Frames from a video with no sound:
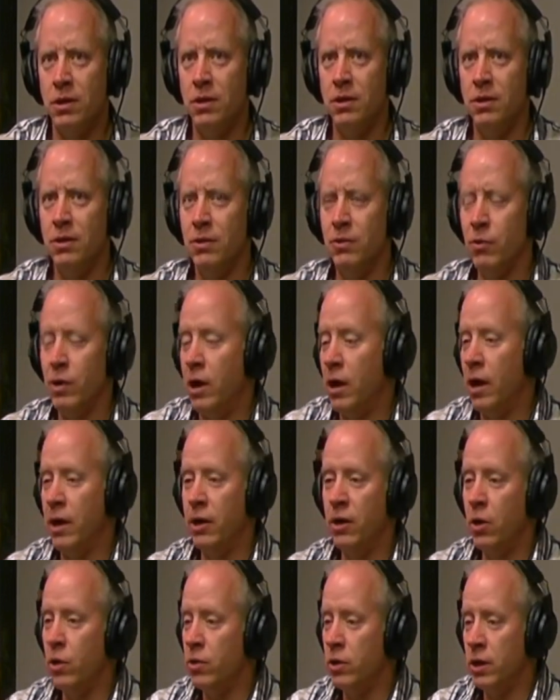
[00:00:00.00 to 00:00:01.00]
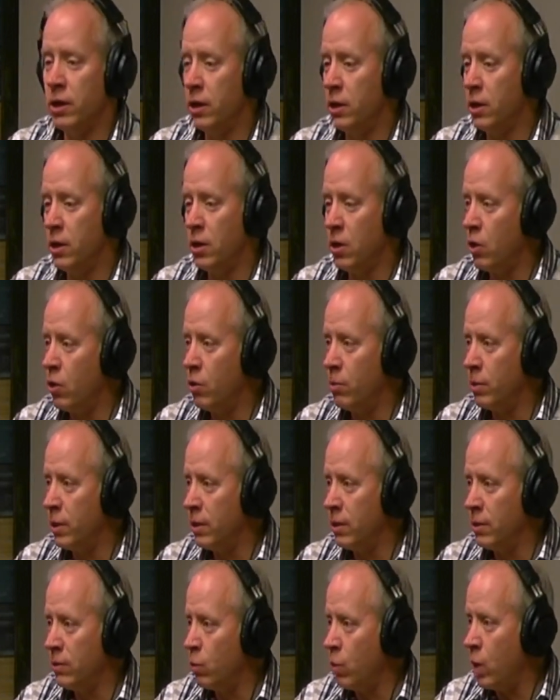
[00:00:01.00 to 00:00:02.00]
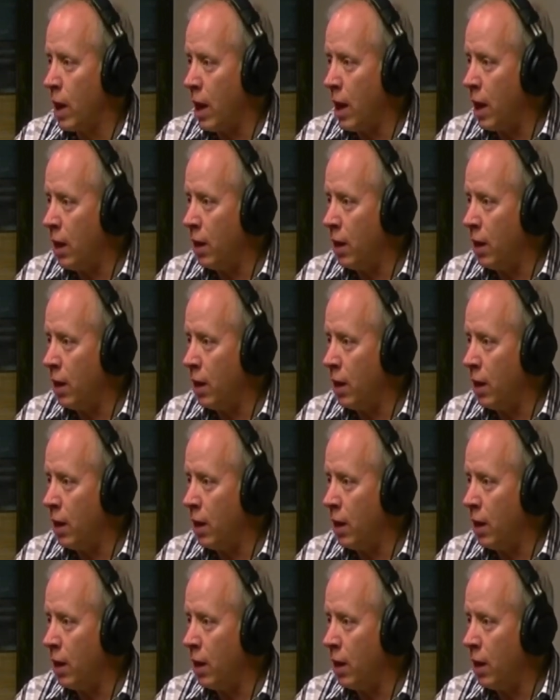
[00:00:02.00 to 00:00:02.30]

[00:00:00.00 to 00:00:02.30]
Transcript: well, I know that he didn't know me well.